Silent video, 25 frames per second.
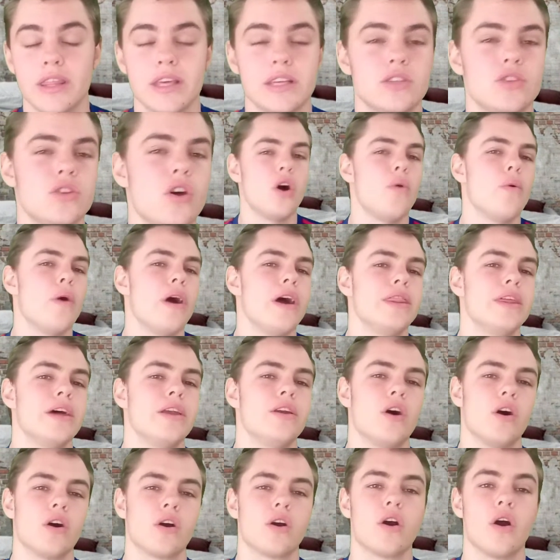There's no way they're
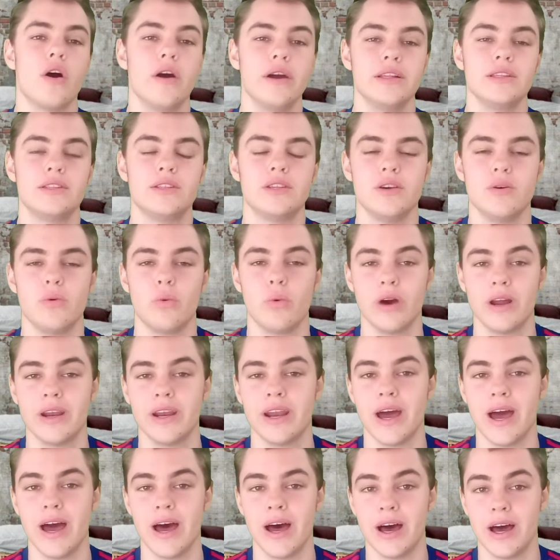not going to
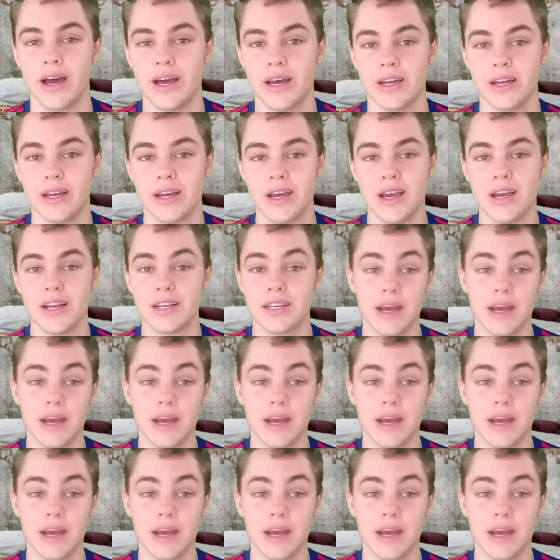win a